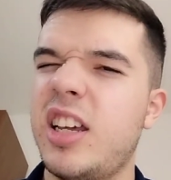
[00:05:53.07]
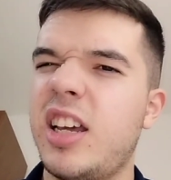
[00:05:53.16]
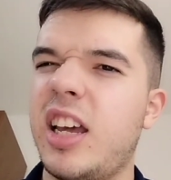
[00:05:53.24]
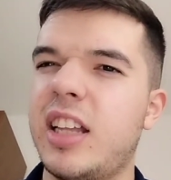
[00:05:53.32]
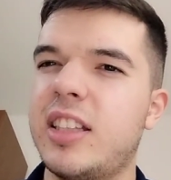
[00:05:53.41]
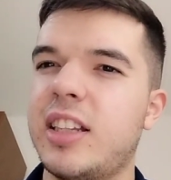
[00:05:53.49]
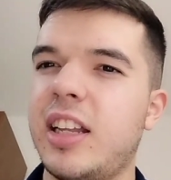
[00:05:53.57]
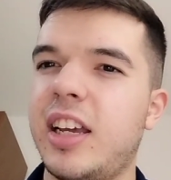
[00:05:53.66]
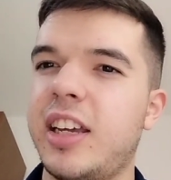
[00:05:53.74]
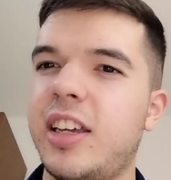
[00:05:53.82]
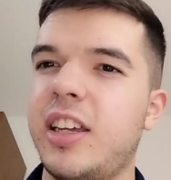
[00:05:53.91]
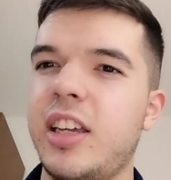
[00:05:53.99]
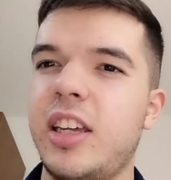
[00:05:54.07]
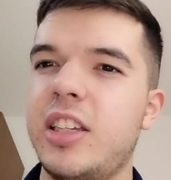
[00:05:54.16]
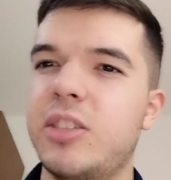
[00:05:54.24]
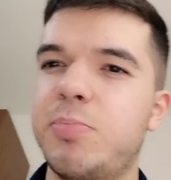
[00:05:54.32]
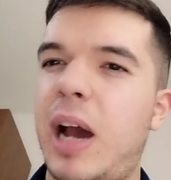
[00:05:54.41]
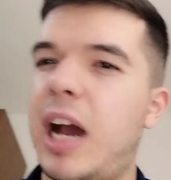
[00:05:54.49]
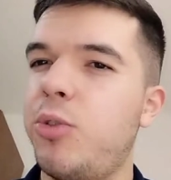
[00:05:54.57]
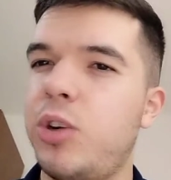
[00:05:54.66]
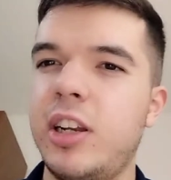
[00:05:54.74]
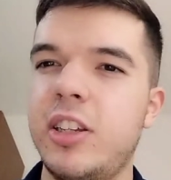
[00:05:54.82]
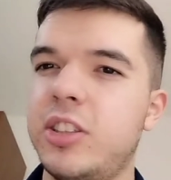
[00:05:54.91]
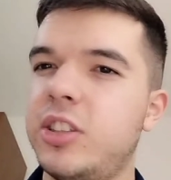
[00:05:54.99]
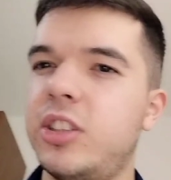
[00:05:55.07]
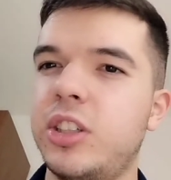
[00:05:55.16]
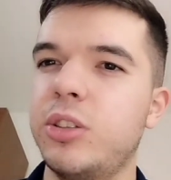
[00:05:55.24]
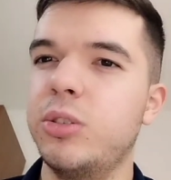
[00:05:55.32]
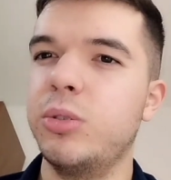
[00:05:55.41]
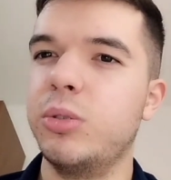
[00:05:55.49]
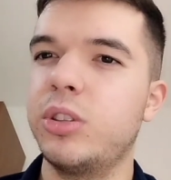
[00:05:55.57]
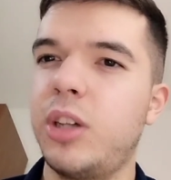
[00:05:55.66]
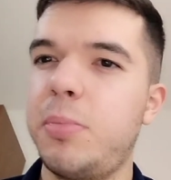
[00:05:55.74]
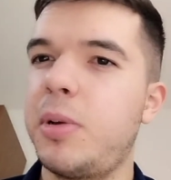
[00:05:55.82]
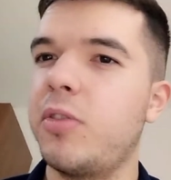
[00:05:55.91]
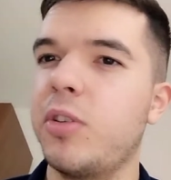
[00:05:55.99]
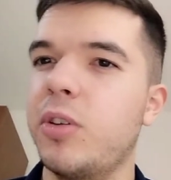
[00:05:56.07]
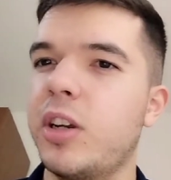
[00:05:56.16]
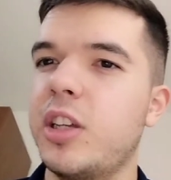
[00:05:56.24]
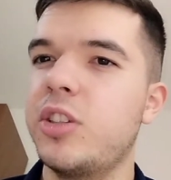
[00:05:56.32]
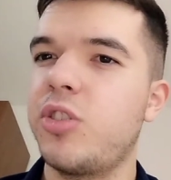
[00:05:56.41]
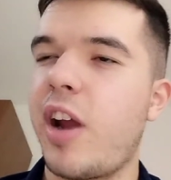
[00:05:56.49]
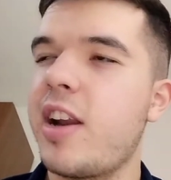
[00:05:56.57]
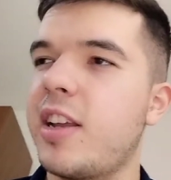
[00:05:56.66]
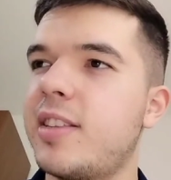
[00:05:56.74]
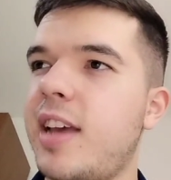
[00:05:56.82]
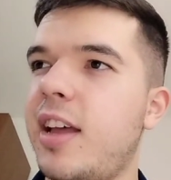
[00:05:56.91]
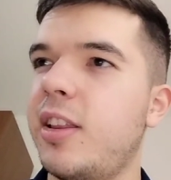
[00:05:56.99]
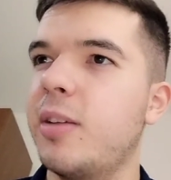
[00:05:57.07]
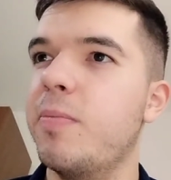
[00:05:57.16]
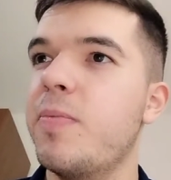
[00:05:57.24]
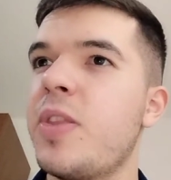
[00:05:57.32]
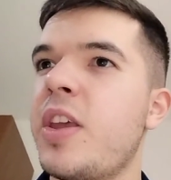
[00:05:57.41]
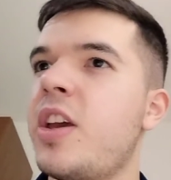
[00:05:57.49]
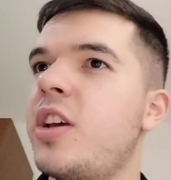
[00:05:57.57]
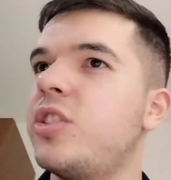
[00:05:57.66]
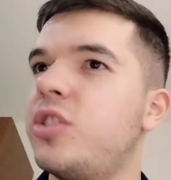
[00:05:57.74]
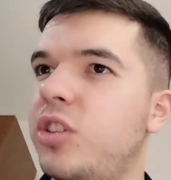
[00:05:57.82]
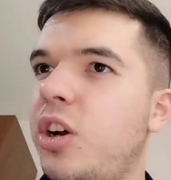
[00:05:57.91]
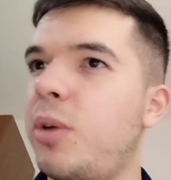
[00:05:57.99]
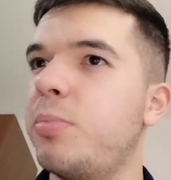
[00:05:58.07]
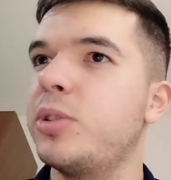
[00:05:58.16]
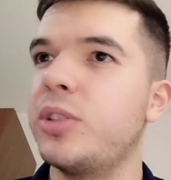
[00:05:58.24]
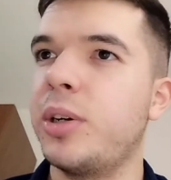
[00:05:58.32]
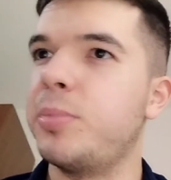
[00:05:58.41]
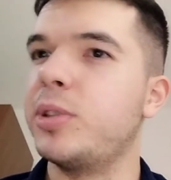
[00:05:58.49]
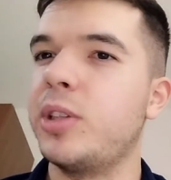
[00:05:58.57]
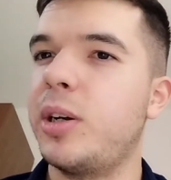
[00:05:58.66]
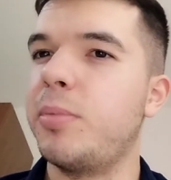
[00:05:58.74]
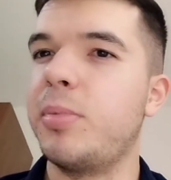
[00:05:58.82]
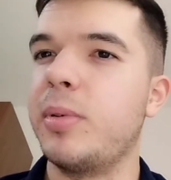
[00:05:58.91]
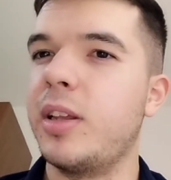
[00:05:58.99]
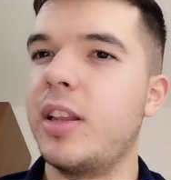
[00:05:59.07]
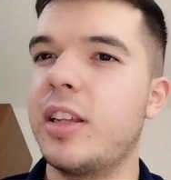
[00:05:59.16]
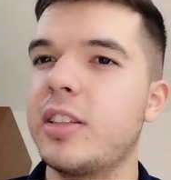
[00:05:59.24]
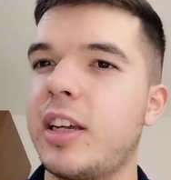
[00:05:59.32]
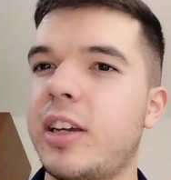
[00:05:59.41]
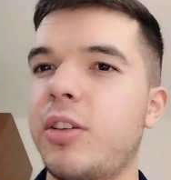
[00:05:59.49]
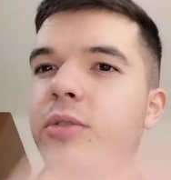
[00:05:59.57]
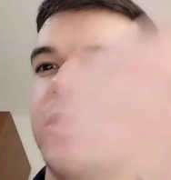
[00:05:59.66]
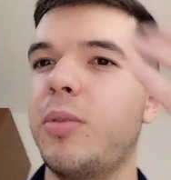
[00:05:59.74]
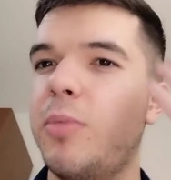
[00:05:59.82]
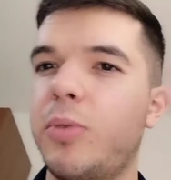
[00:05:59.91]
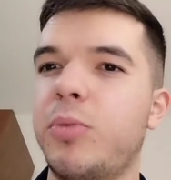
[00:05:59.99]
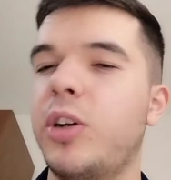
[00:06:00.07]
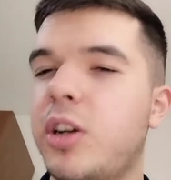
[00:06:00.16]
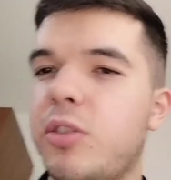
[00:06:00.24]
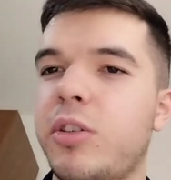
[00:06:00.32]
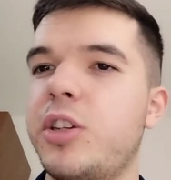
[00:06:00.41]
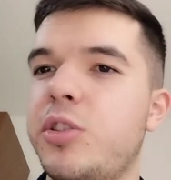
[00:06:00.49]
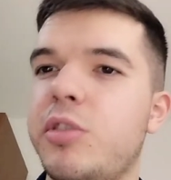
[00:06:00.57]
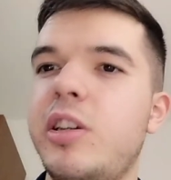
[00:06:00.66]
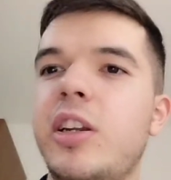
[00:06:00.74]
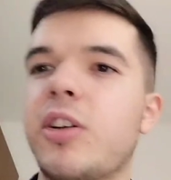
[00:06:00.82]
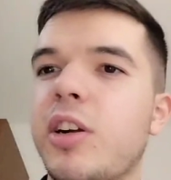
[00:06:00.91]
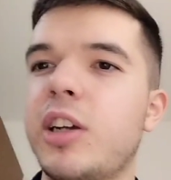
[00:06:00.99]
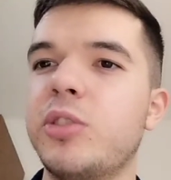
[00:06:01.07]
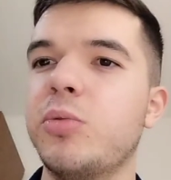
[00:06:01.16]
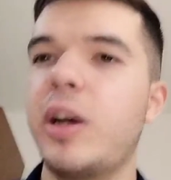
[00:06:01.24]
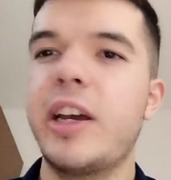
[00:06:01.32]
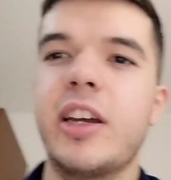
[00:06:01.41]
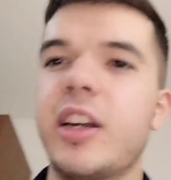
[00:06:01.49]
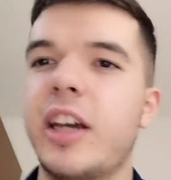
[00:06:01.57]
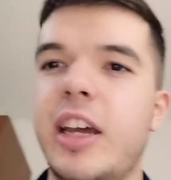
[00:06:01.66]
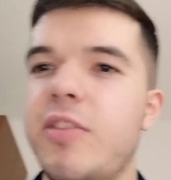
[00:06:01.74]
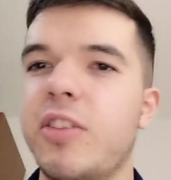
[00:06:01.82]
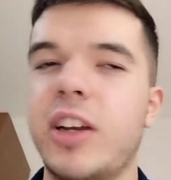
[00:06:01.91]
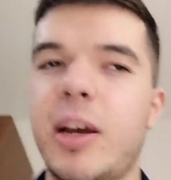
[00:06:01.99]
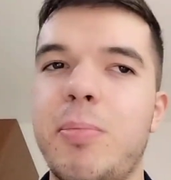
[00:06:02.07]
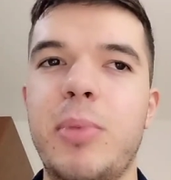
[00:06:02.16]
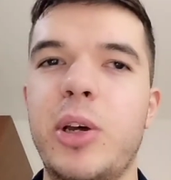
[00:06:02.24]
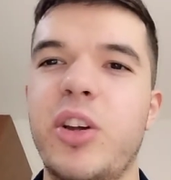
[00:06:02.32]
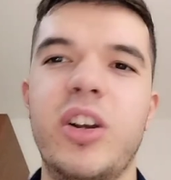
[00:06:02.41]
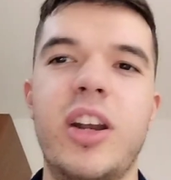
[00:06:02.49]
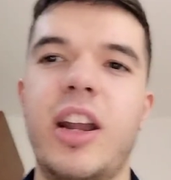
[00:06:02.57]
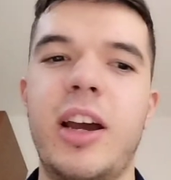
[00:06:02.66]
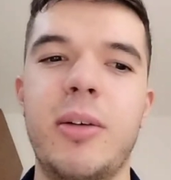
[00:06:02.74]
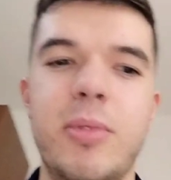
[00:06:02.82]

It's like he's powerless to stop everyone. He's trying to tell them, stop, stop, stop. And it's like, come on, we gotta retreat or else we're gonna even get burned now.